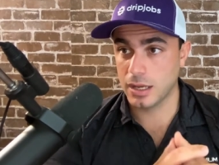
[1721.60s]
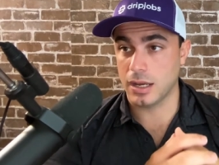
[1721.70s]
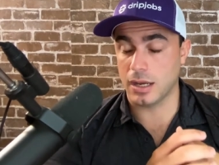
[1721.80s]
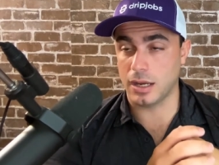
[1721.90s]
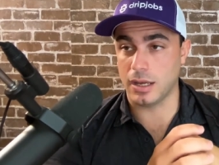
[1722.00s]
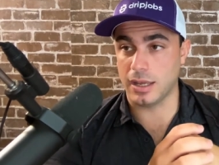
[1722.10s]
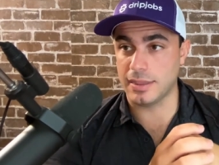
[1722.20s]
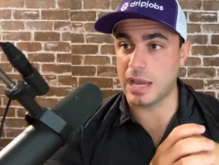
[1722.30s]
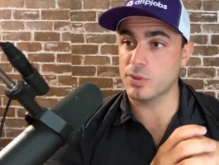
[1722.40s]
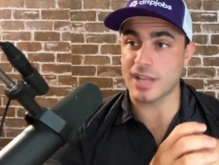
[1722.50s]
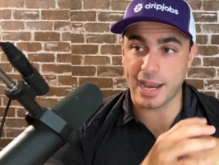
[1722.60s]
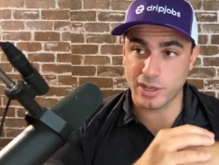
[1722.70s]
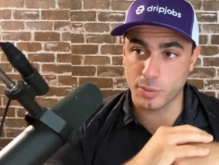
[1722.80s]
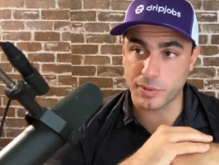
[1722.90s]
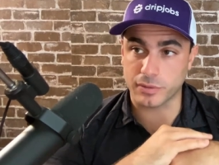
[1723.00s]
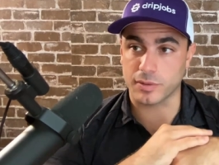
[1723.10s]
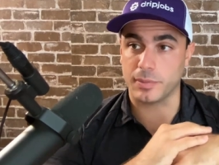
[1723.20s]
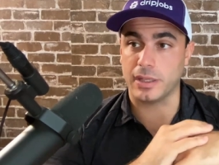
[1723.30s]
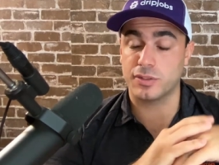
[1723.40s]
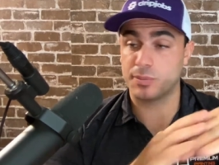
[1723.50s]
Uh, and that was eye opening for
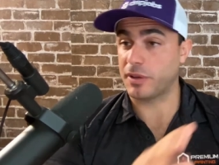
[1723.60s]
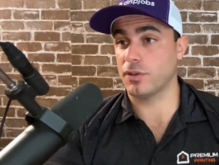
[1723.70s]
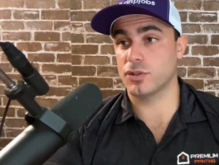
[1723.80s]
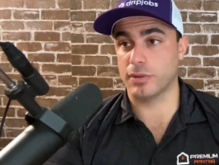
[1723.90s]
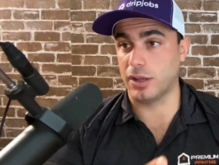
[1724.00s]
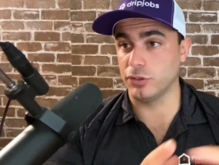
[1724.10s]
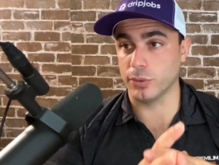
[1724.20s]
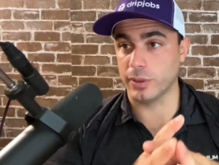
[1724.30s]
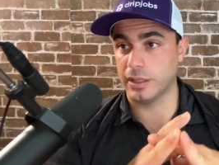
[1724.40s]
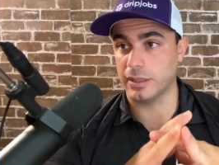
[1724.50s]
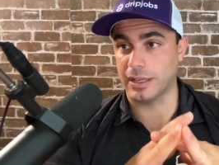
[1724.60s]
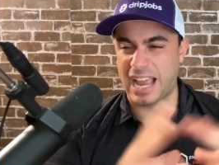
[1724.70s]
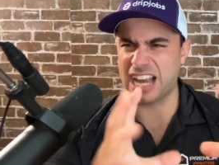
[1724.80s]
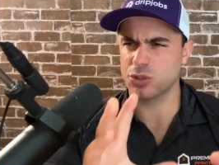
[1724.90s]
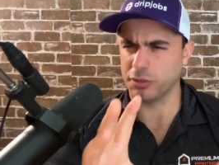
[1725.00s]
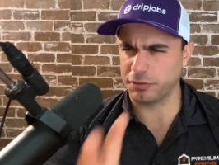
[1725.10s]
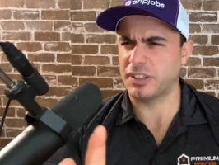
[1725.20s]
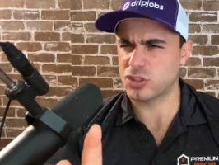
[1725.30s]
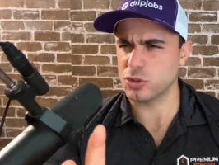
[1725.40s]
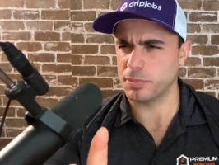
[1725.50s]
me. This is my first round doing it, like actual
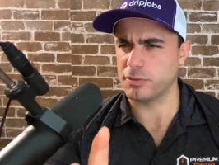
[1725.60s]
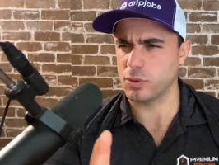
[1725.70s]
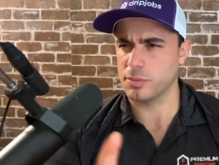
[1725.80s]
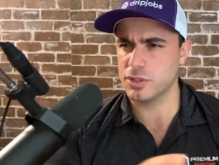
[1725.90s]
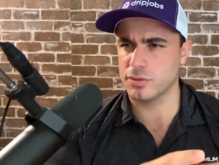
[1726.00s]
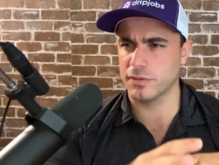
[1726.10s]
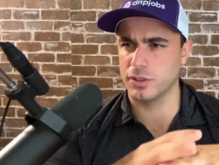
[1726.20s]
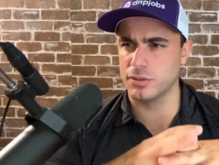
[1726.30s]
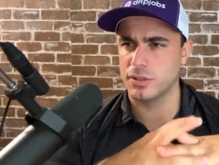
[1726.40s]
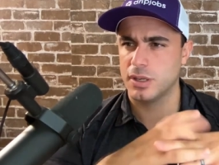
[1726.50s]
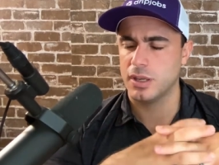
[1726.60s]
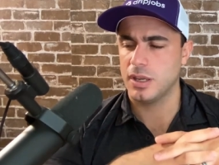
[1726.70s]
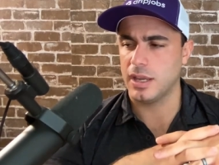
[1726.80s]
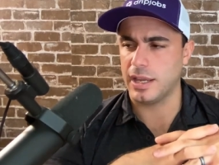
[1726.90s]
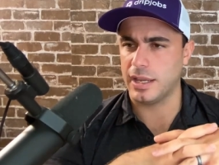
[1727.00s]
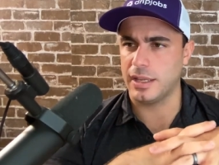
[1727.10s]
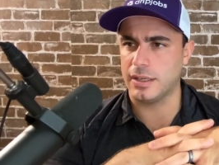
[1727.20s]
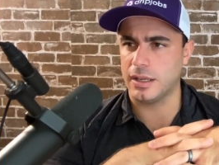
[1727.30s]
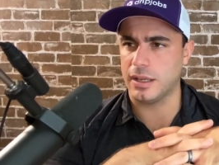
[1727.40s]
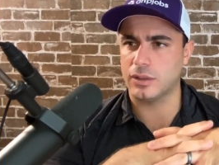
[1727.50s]
official performance reviews. Mm-hmm.
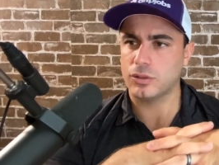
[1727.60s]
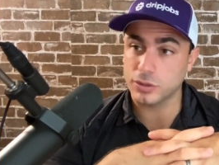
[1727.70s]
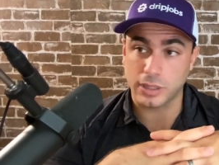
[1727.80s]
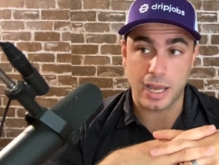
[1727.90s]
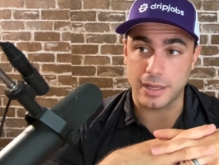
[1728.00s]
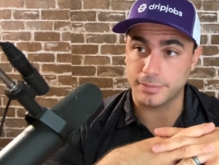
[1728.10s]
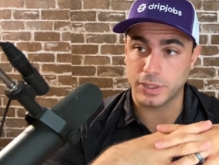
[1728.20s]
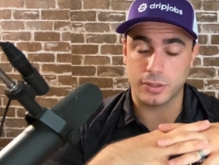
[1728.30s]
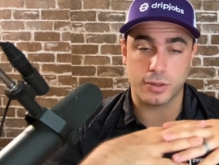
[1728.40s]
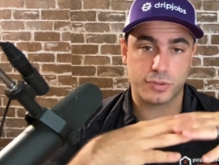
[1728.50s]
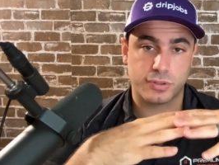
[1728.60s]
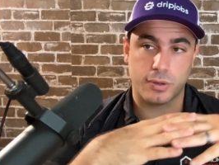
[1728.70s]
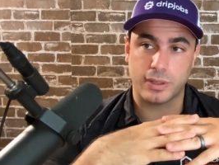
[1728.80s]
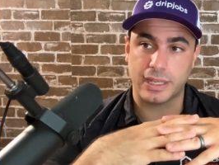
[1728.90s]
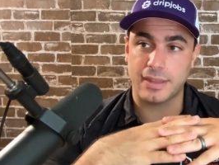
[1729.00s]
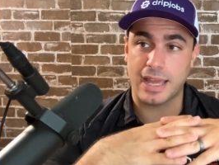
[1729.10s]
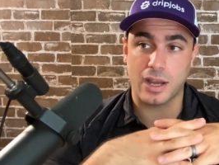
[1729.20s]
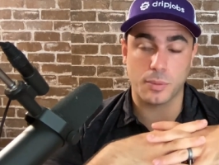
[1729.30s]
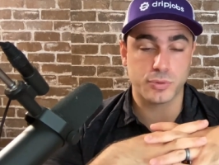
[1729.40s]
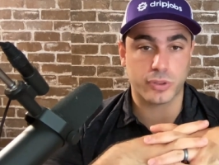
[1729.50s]
And uh, I learned a lot, you know. So, again, that
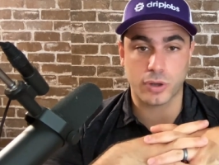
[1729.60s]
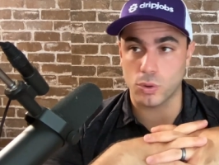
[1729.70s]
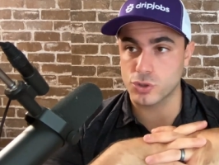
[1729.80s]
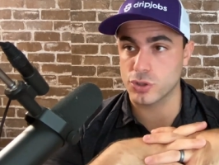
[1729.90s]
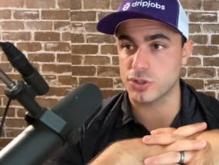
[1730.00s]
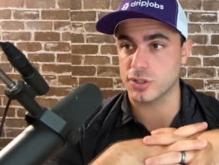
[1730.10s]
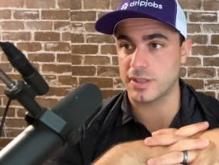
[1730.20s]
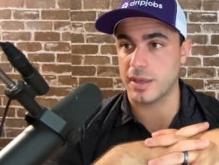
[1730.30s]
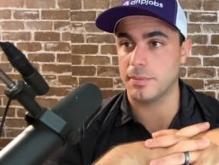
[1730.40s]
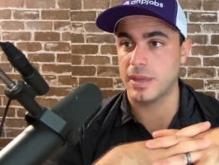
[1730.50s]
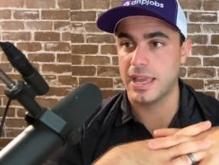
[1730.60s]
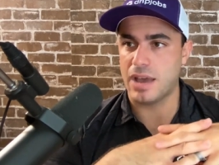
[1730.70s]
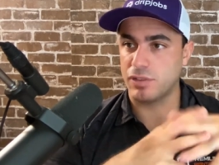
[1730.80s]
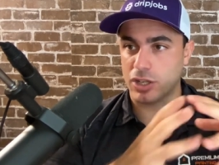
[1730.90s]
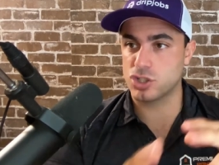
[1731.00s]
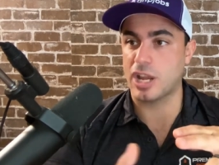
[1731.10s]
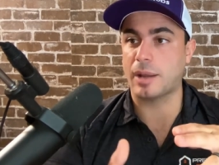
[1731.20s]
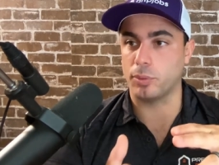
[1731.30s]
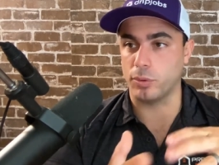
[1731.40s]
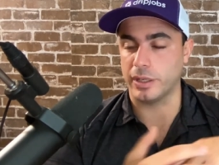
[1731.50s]
helps with culture, just them having a
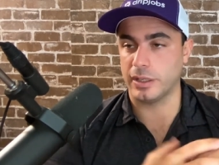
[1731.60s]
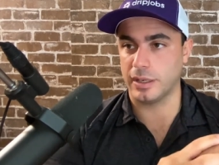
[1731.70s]
checkpoint.